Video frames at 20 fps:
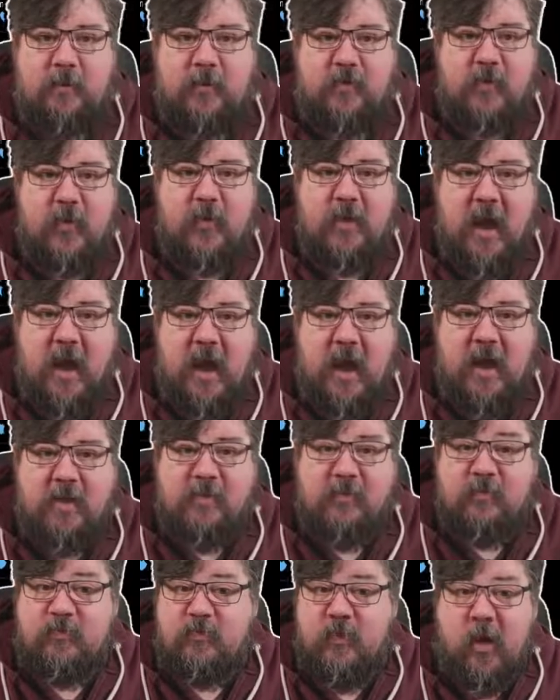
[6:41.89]
So yeah,
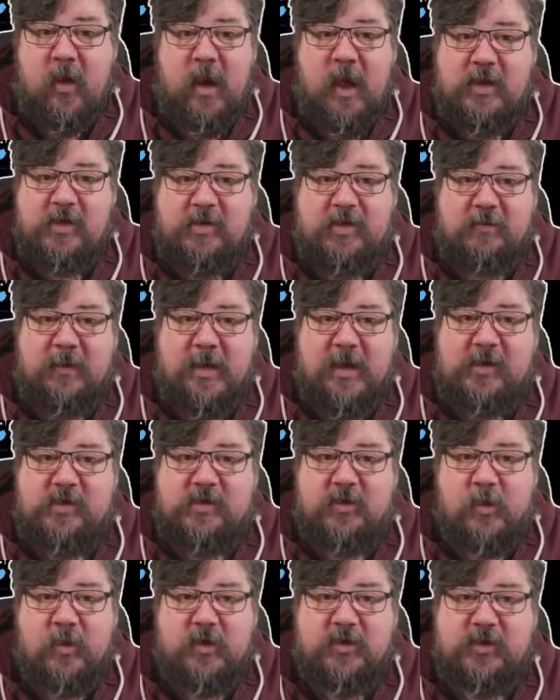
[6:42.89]
I've not actually
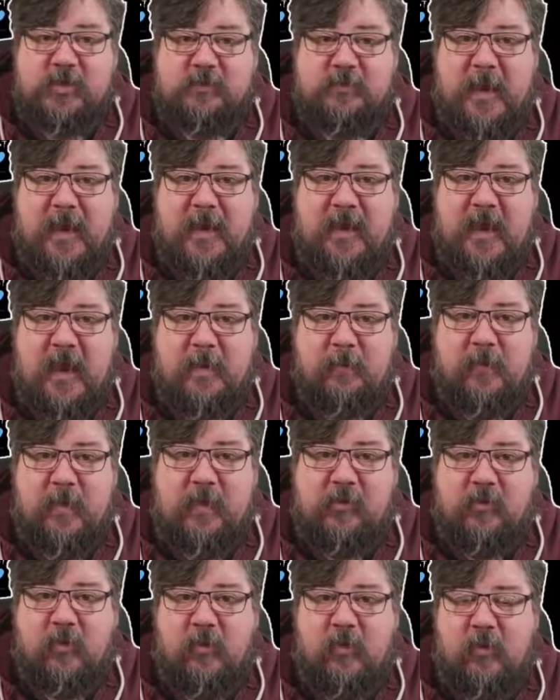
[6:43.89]
managed to watch this back yet, but
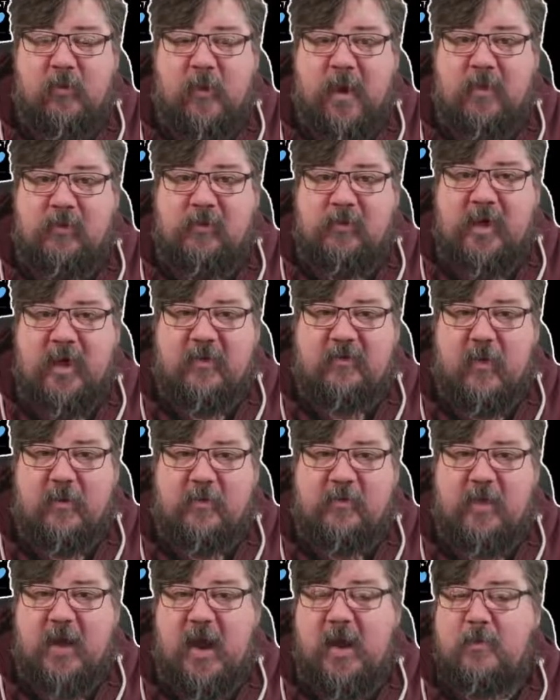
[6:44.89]
it's all around
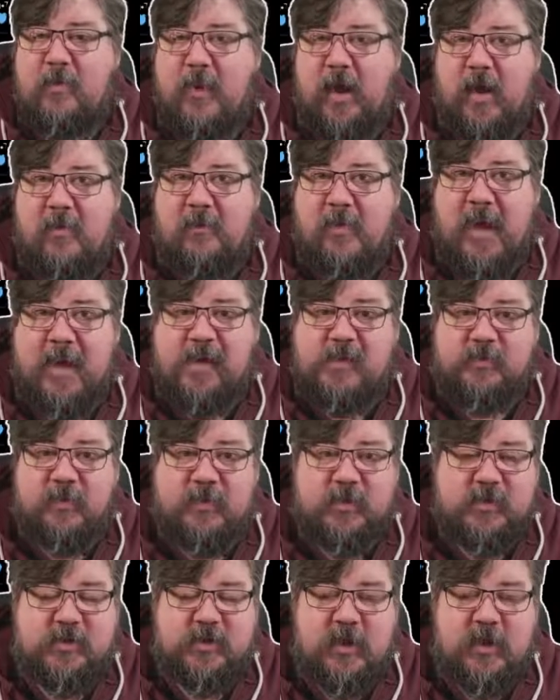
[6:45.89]
DevOps and API management.